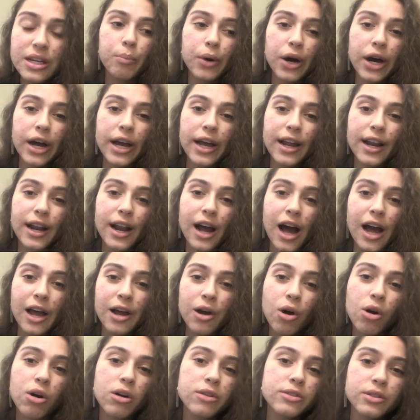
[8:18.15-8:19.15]
but I
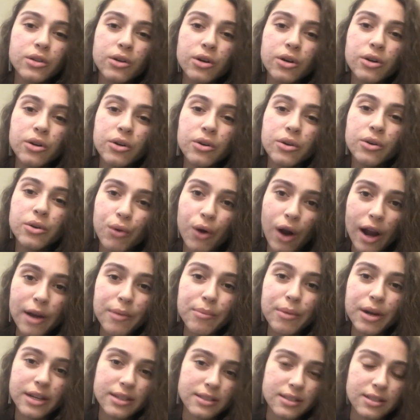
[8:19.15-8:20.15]
also
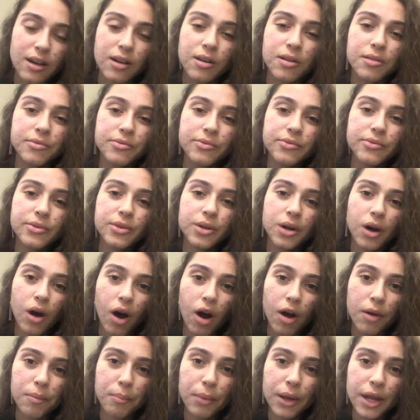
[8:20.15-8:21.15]
pride myself
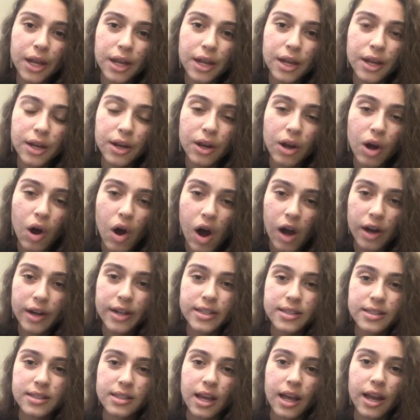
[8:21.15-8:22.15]
on being
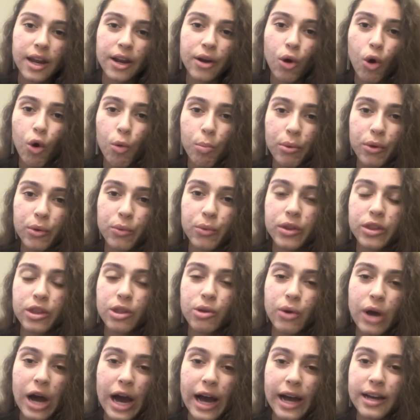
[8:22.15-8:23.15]
honest and open with
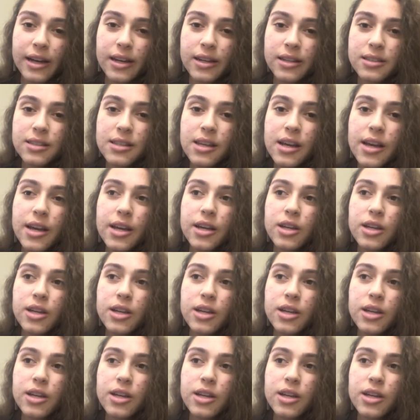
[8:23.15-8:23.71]
you guys.